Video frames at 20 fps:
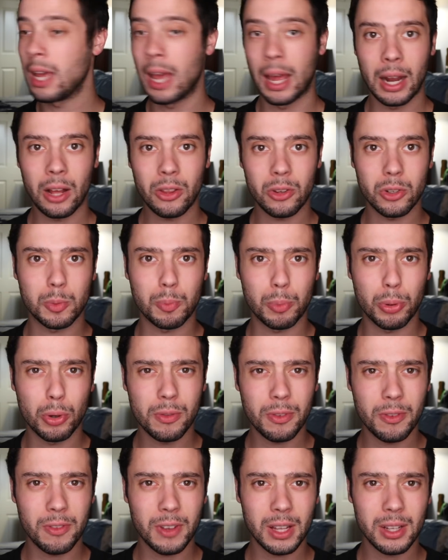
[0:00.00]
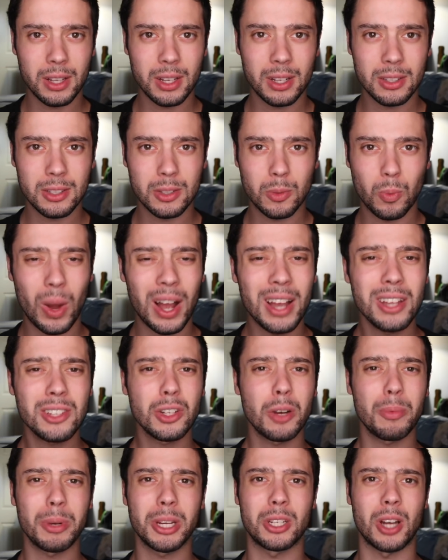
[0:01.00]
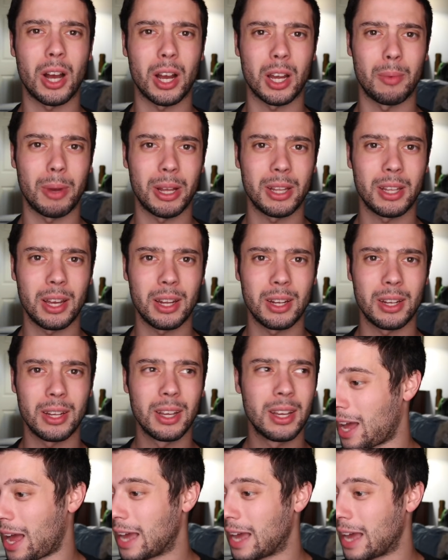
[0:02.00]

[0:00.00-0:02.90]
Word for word: And now there's proof of aliens? Why is nobody talking about that?